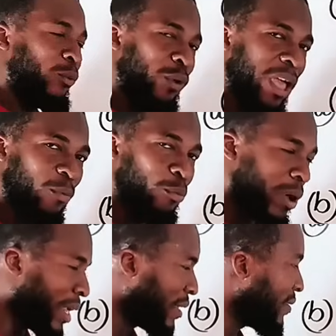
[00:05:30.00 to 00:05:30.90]
We have
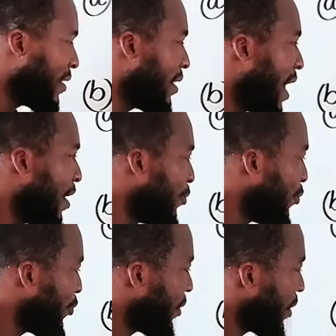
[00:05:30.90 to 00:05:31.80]
balanced the
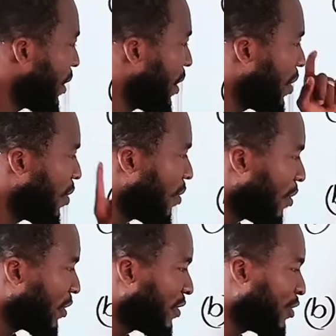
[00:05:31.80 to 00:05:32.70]
hydrogen.
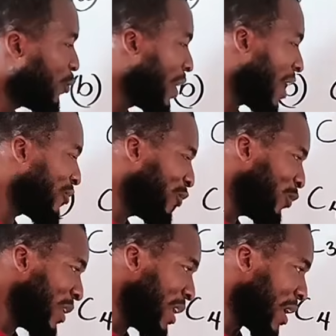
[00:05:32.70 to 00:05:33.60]
Oxygen, we have
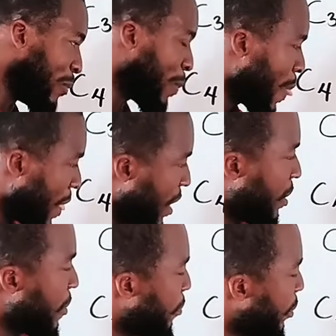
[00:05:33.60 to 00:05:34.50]
two here.
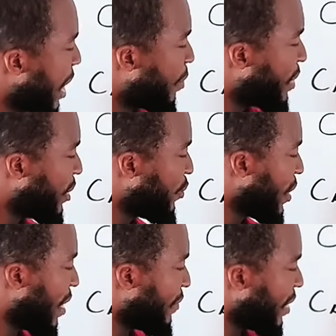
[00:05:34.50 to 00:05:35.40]
But how many do
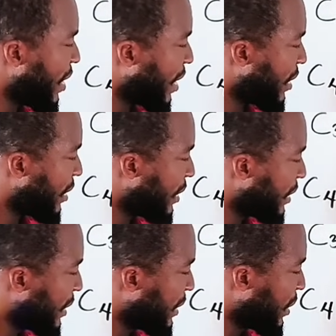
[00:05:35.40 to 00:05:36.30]
we have here?
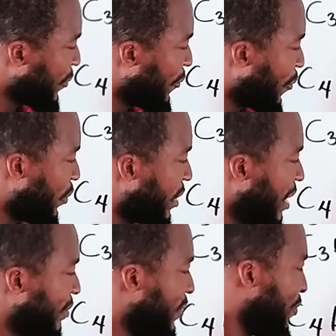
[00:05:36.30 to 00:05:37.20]
Four
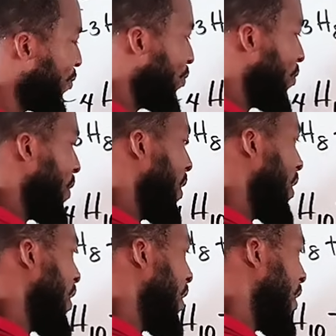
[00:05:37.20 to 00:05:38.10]
times two
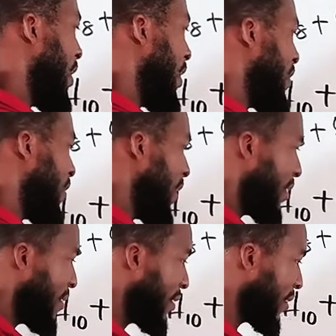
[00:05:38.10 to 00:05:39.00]
is
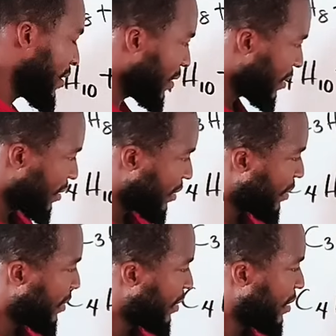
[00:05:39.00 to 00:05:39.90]
eight.
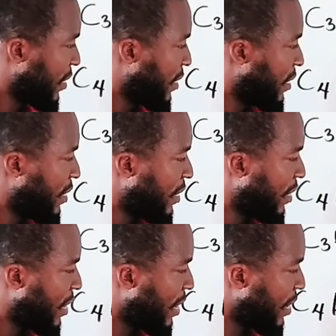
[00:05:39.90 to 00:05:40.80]

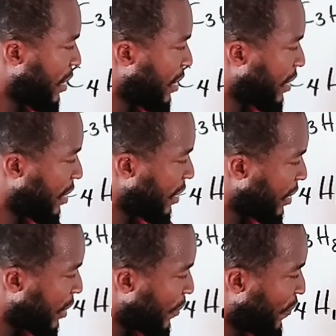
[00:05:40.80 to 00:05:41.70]
Then
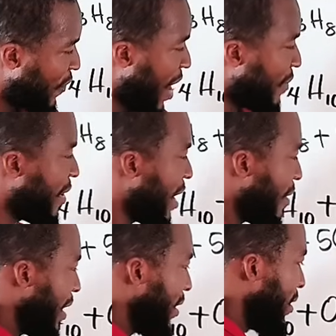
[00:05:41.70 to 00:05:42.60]
five
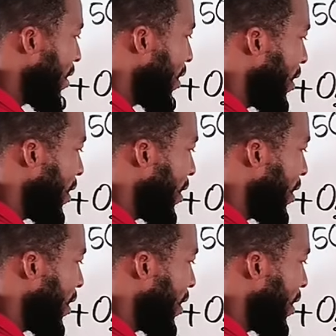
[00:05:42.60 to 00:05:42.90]
here, right?